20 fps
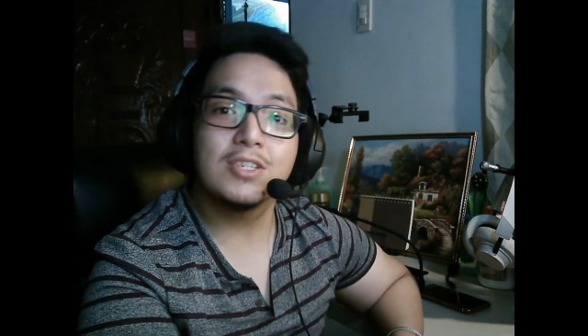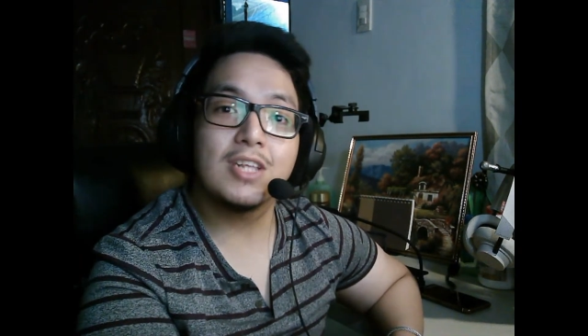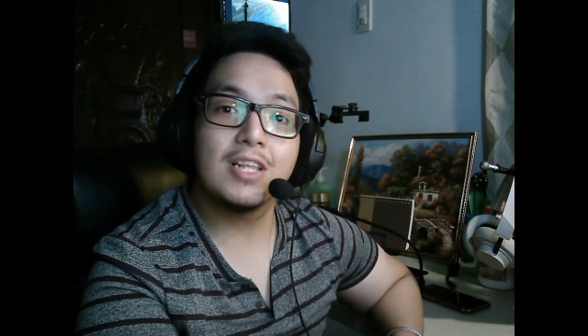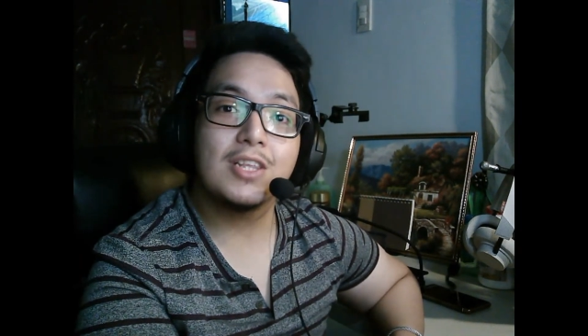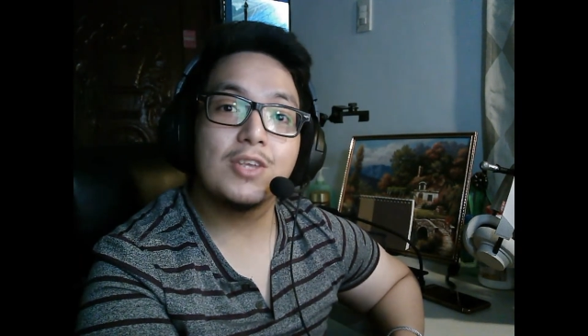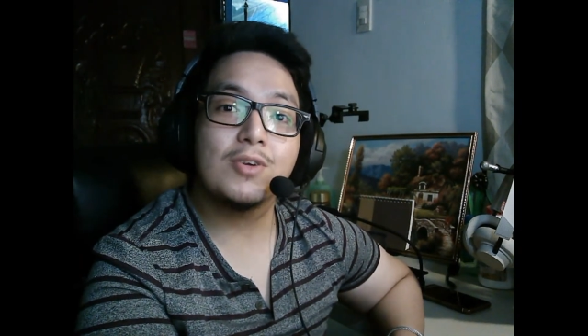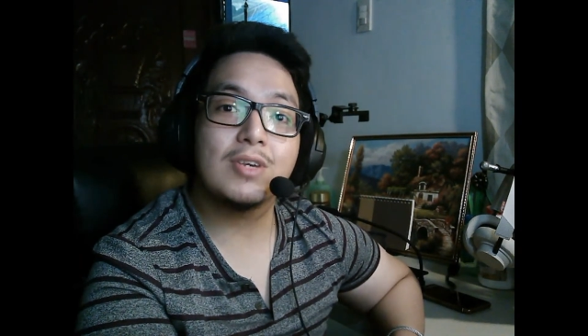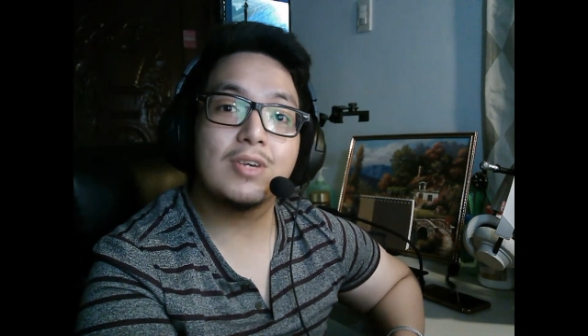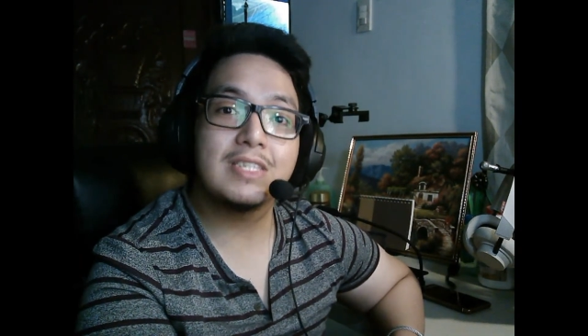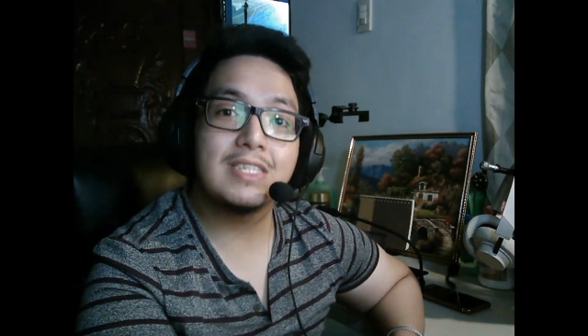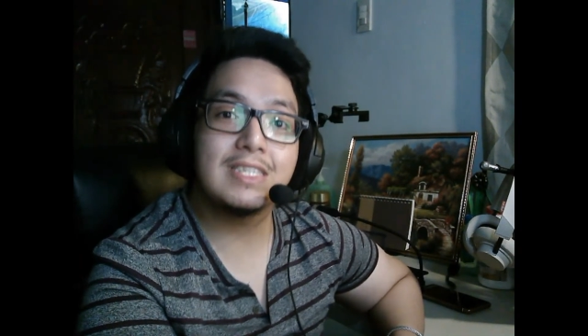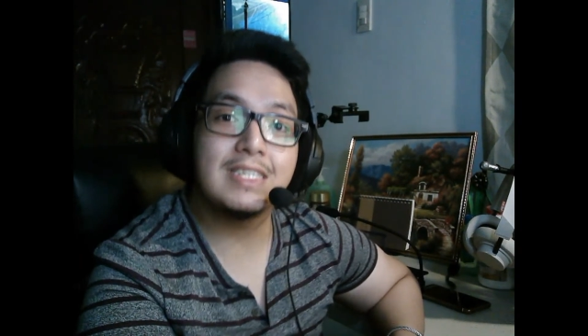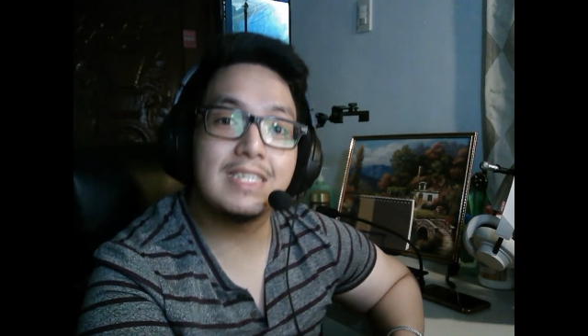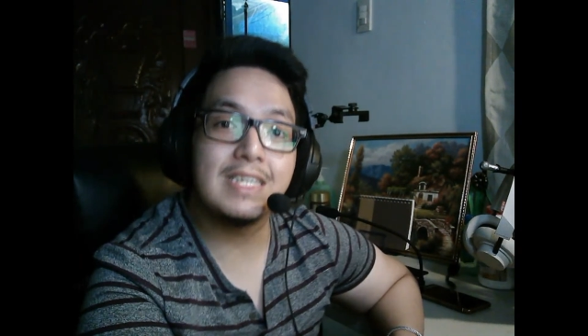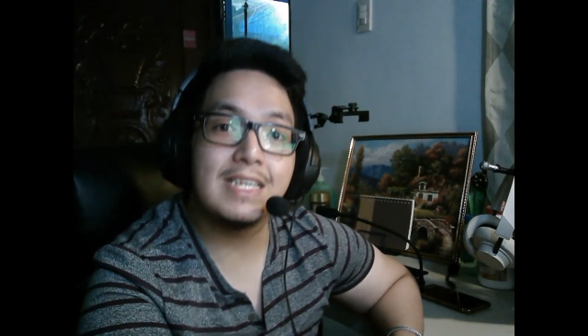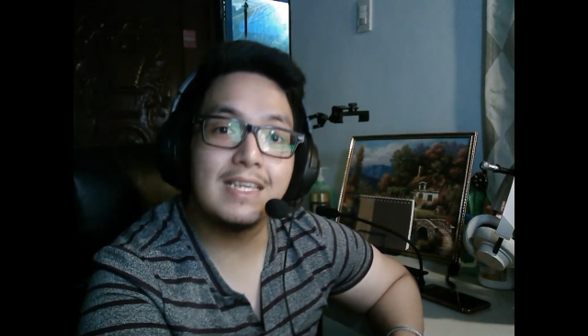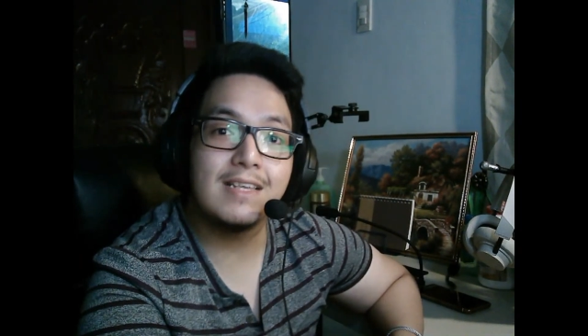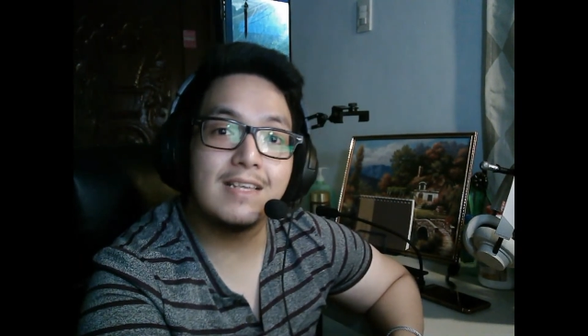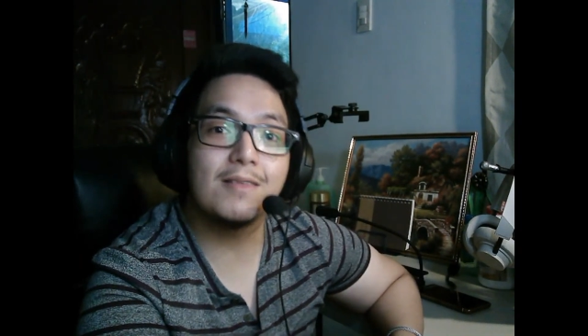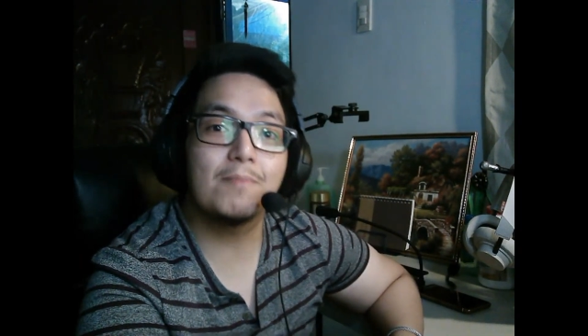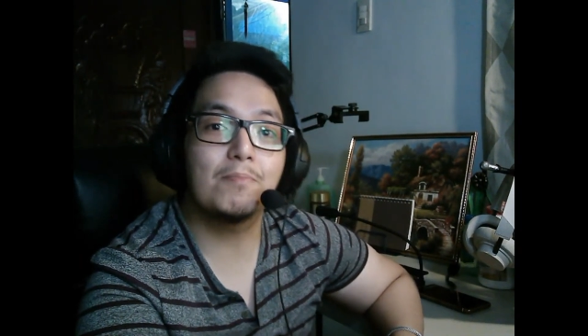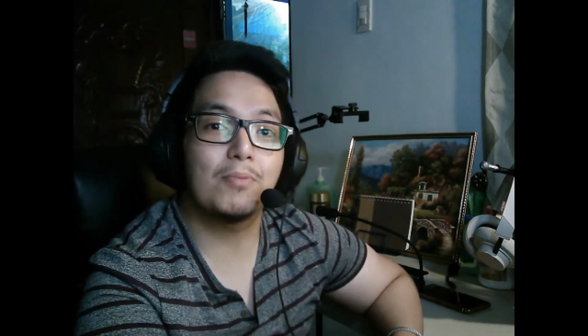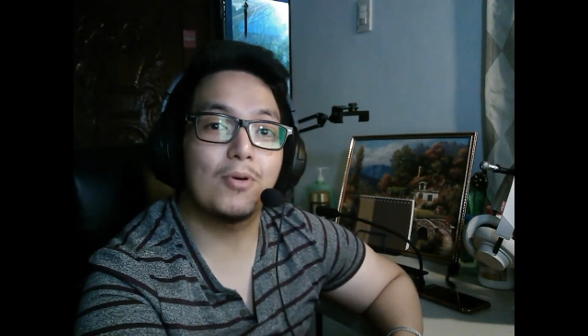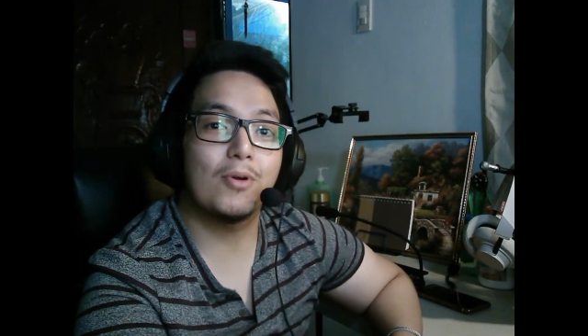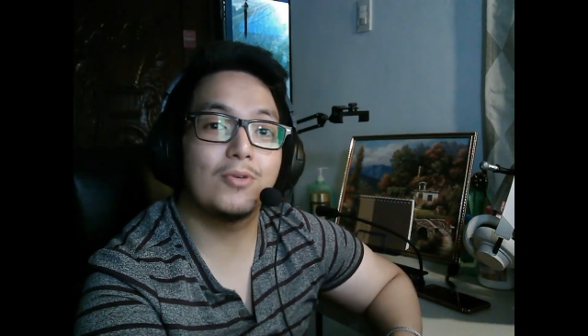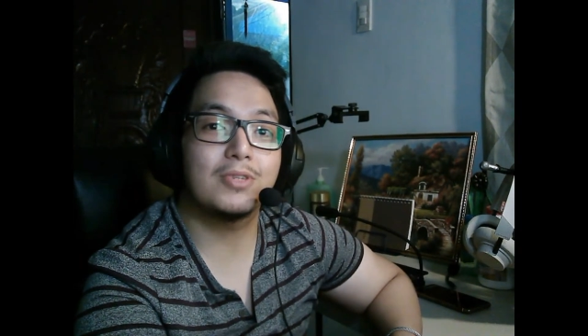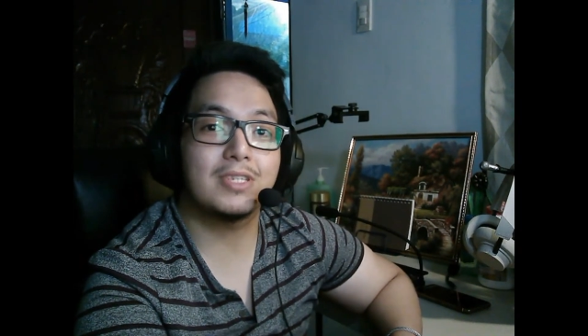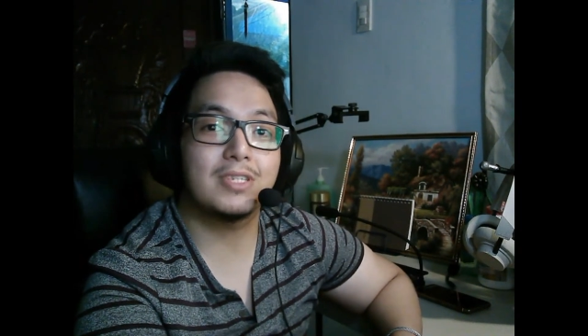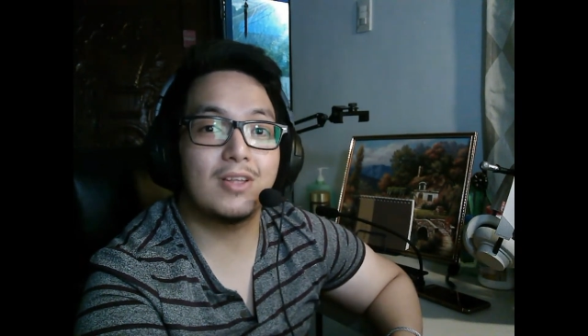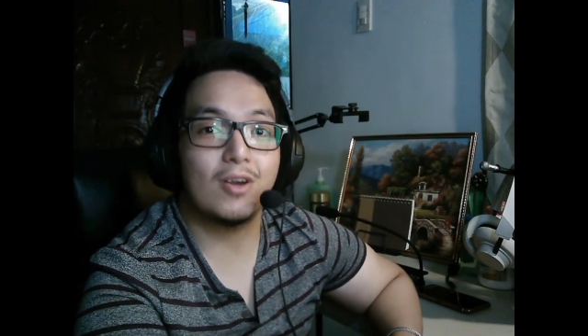so that you can see the
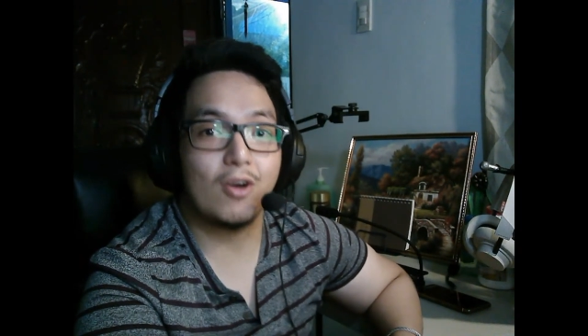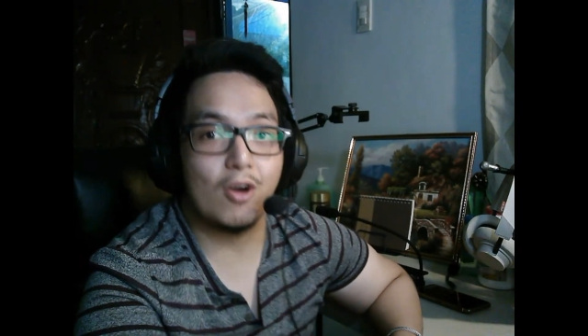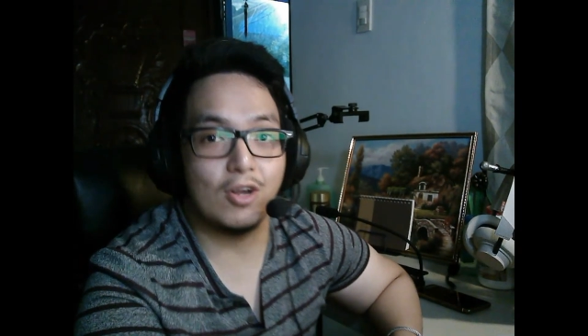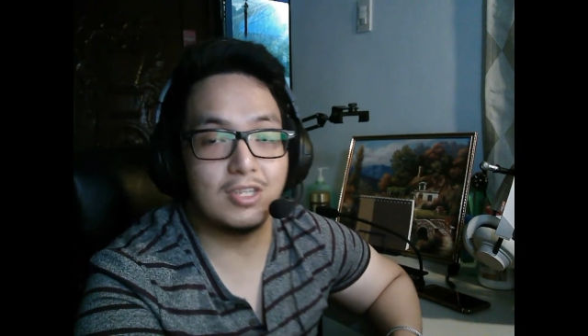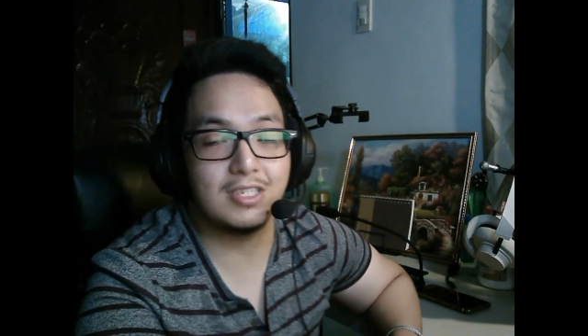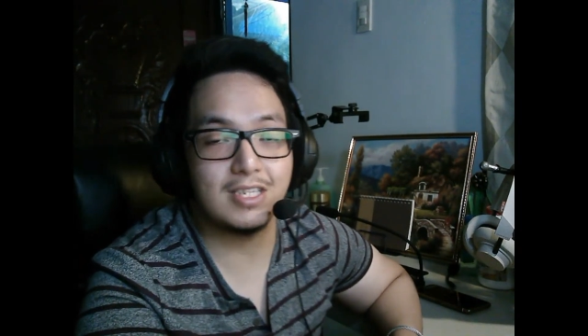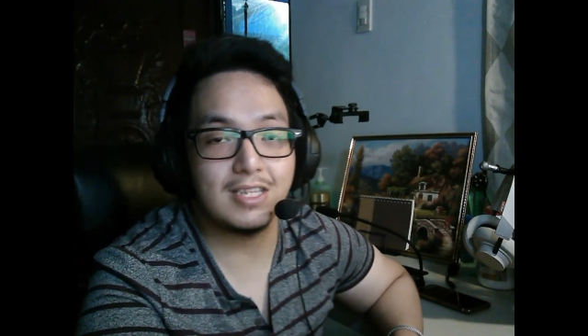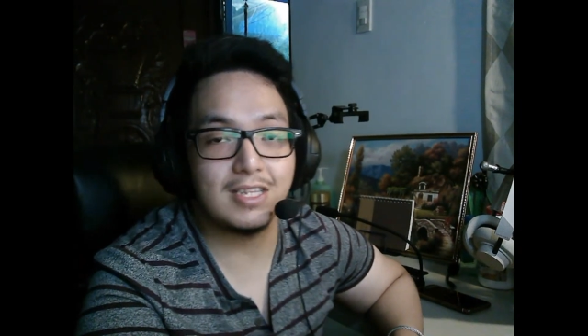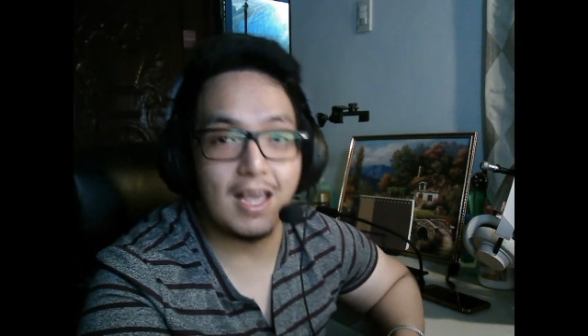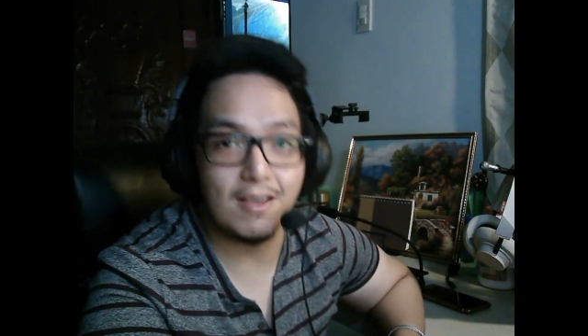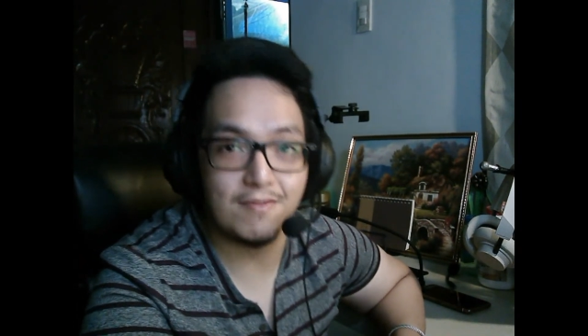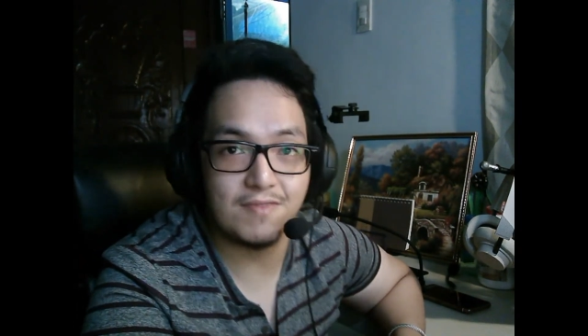pros and the cons that